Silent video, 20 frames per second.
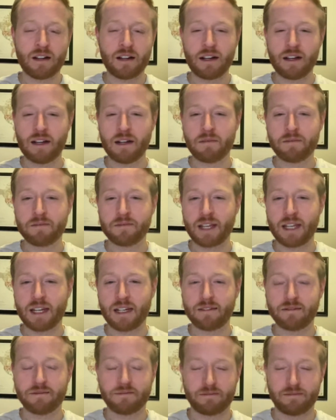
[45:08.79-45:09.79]

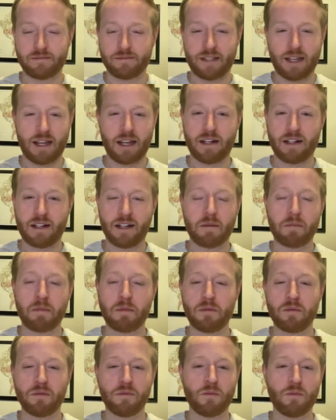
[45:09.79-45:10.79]
And I had a
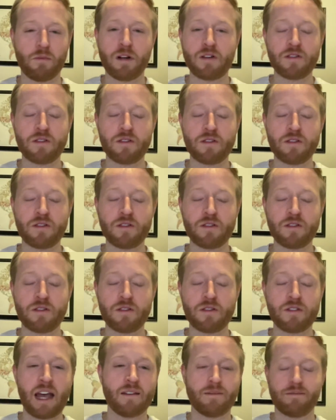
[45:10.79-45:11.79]
couple winners like
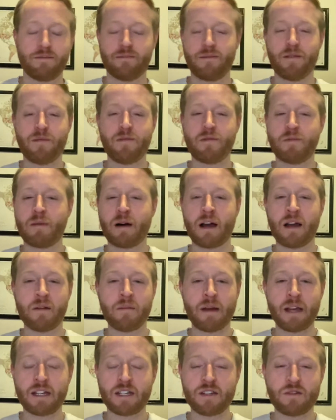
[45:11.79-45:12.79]
that, maybe a
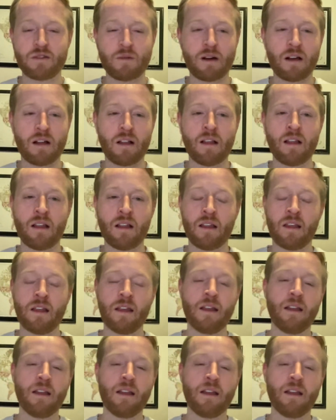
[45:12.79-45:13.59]
Bayern match as well.